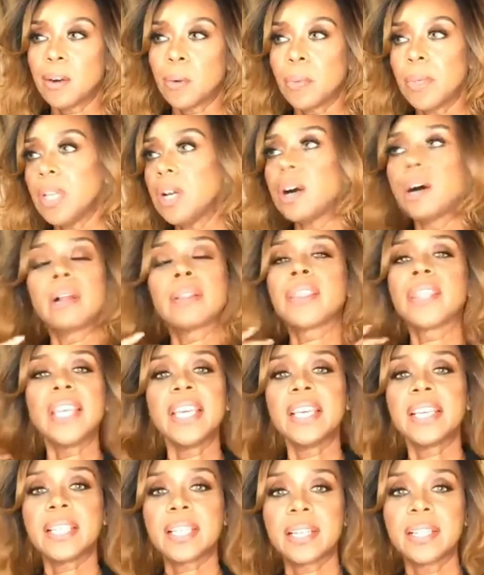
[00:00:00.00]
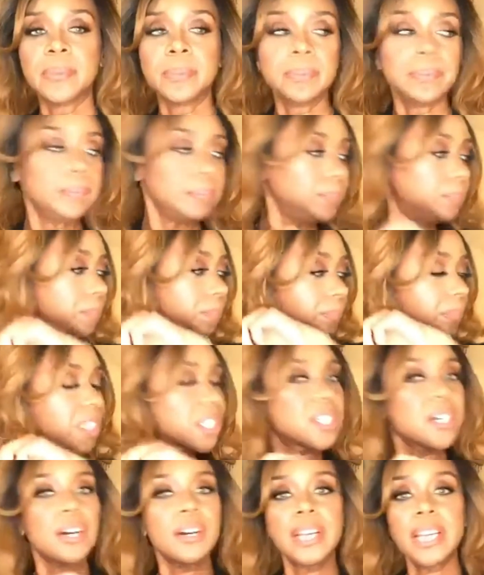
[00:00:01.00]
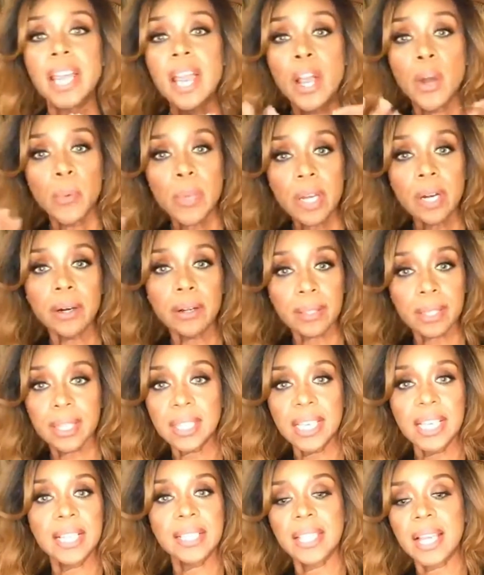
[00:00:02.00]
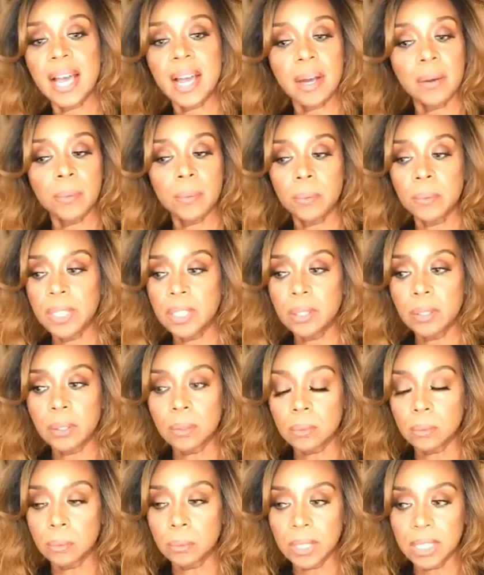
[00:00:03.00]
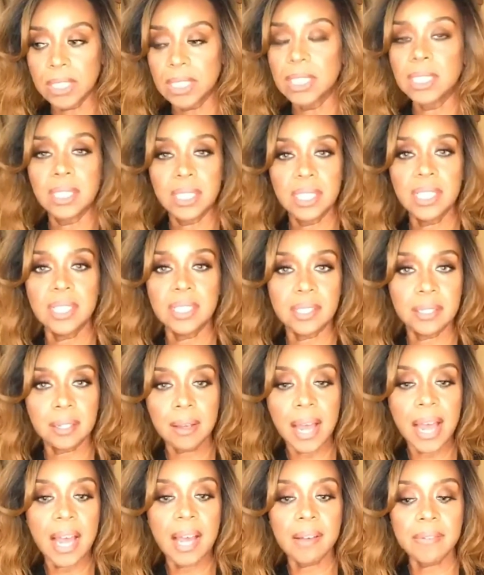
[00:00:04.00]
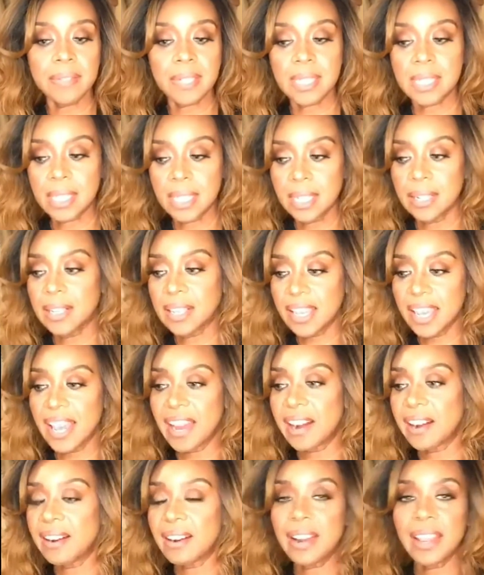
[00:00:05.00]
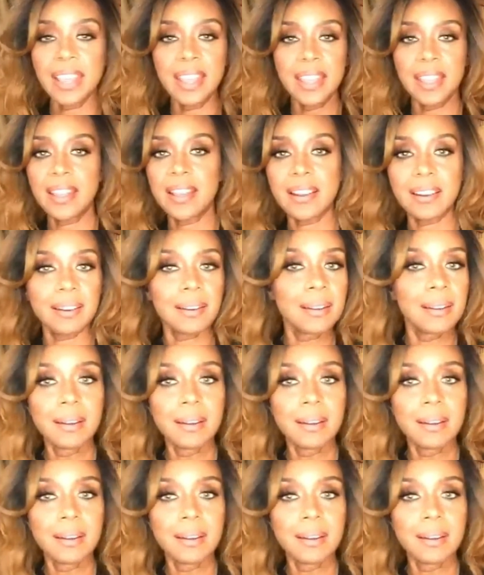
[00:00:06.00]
we all think, we all think that we don't really need to have skincare in,